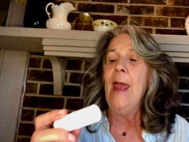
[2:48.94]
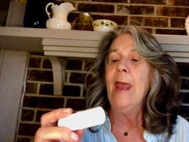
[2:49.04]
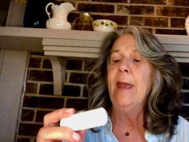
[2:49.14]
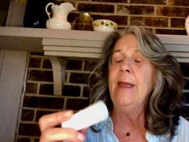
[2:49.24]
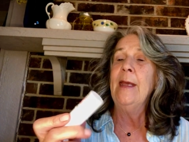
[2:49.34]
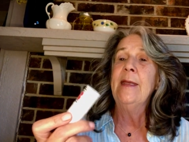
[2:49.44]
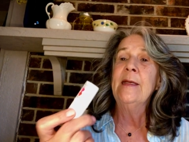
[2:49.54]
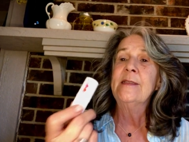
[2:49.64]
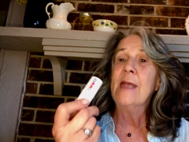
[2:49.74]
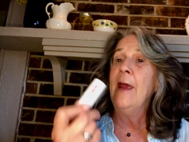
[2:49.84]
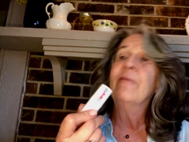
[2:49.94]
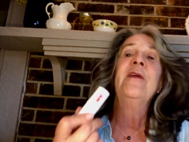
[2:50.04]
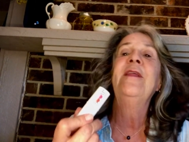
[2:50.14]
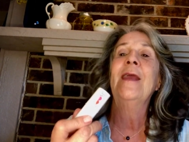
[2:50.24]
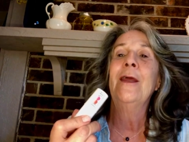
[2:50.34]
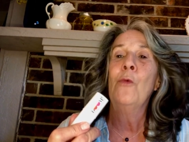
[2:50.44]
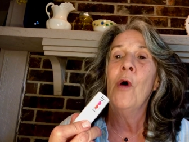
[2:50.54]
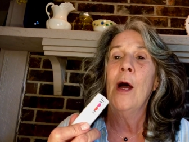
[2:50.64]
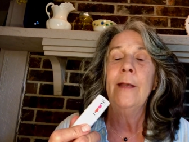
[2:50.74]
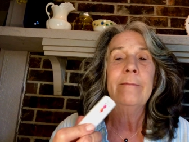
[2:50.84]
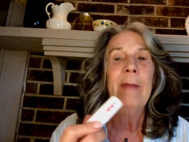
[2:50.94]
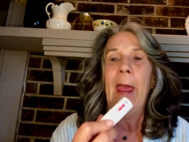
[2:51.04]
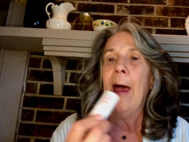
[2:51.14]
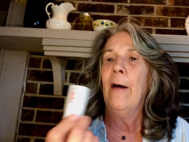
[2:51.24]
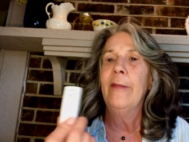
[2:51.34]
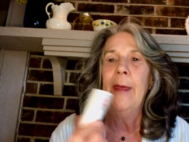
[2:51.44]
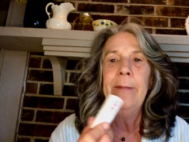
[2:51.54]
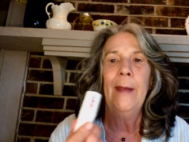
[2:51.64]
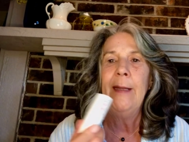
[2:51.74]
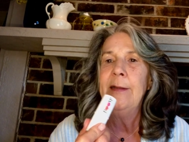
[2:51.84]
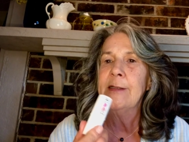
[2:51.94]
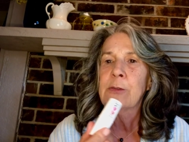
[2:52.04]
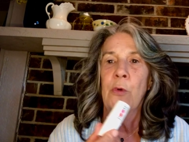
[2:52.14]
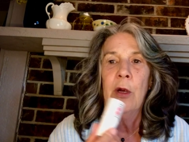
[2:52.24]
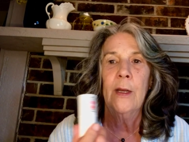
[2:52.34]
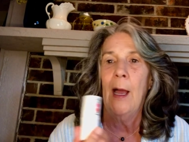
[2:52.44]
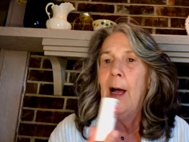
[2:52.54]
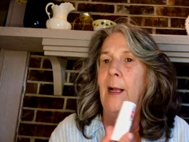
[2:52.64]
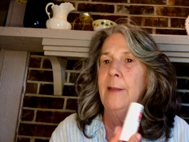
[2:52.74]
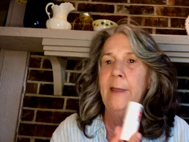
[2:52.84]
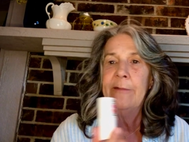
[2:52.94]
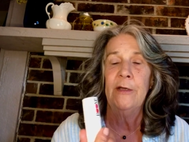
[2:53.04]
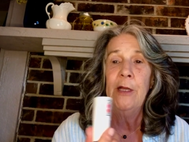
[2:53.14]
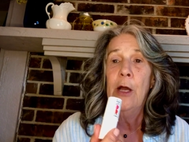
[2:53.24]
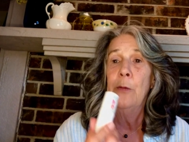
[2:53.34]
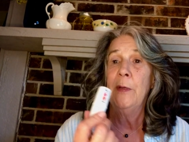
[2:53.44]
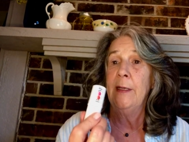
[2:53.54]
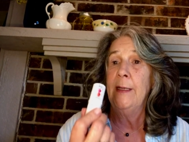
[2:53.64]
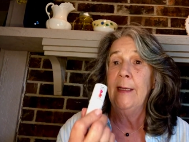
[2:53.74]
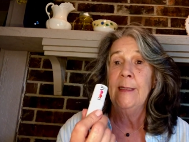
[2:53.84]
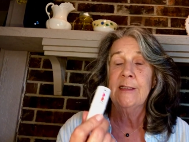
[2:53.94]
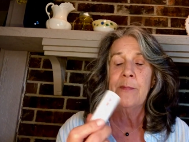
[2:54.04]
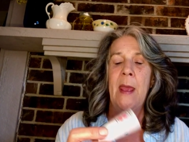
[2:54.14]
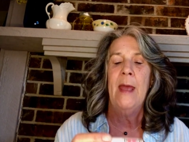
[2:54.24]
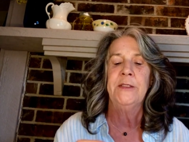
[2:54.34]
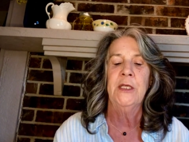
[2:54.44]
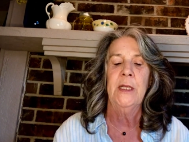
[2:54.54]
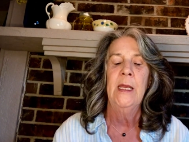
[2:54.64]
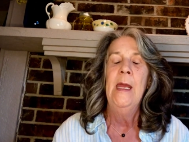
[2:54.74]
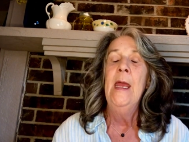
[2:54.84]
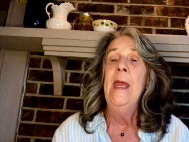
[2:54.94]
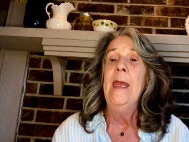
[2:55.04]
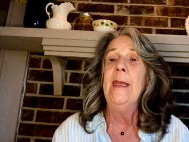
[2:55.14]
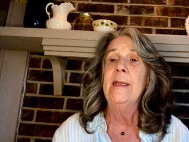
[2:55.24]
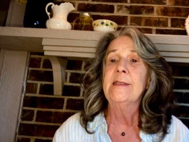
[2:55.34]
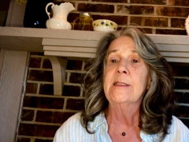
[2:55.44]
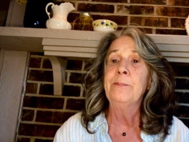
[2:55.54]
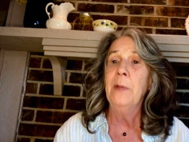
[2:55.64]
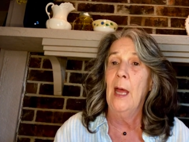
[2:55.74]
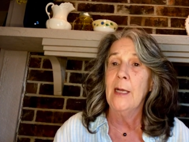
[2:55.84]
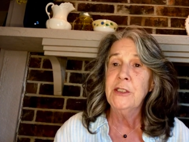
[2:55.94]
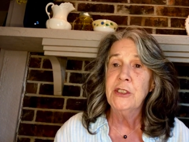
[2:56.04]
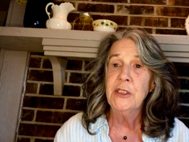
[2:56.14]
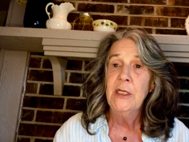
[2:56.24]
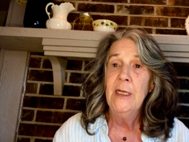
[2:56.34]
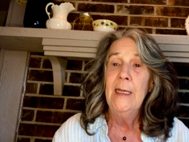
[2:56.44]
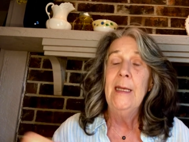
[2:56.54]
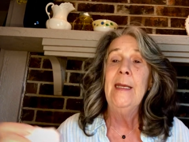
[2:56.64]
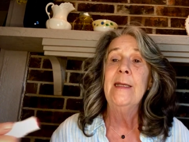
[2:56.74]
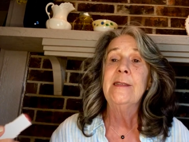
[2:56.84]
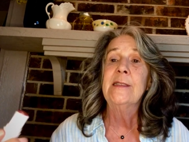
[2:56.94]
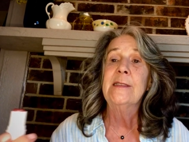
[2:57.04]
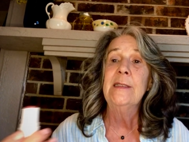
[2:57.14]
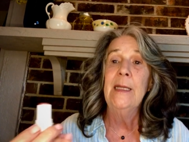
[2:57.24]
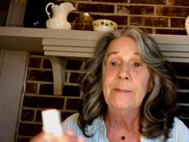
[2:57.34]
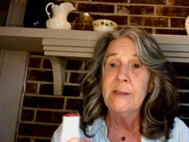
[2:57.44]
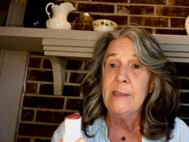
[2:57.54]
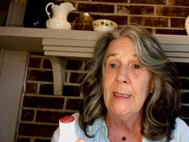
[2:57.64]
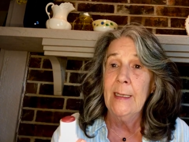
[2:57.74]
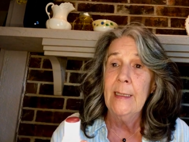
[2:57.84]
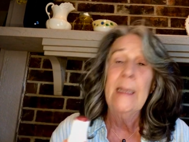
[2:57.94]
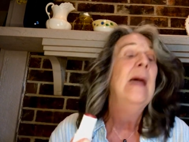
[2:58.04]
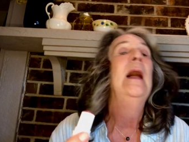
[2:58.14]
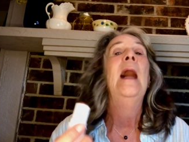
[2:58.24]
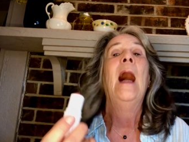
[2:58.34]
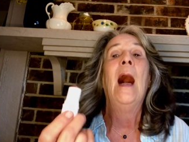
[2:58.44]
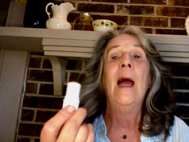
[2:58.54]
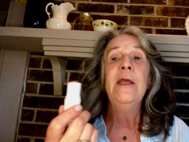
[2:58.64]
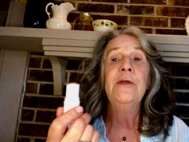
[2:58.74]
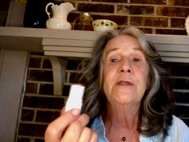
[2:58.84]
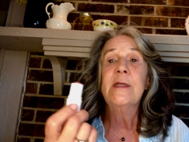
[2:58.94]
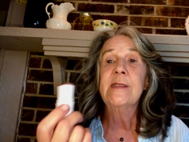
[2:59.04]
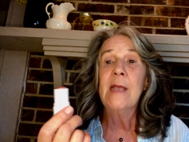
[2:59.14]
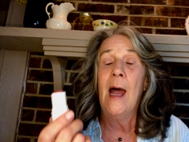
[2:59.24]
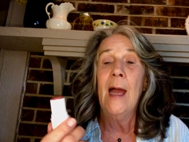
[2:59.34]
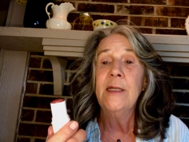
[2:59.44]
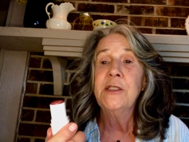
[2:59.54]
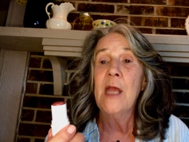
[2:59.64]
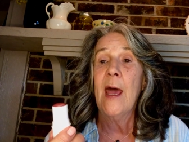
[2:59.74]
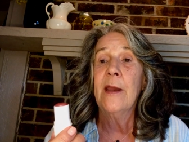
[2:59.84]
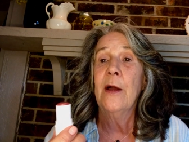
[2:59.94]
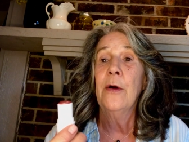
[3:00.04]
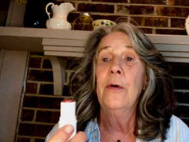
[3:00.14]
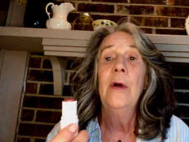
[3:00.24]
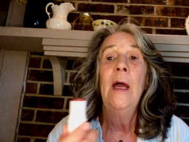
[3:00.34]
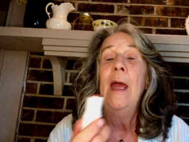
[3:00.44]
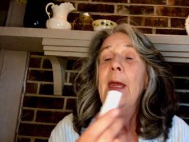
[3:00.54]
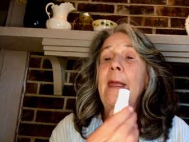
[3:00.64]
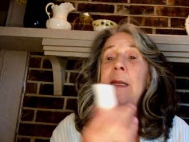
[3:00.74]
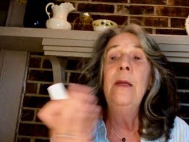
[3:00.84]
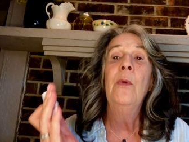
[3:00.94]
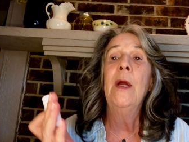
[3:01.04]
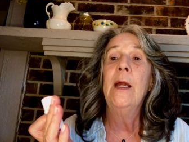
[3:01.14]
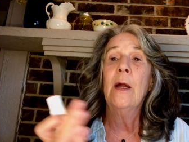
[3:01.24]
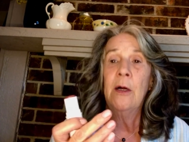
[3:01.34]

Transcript: and it is everything in one. How they made this work, I'll never know, but it is magic. It's blush, it's lipstick. I use it as eyeshadow, anywhere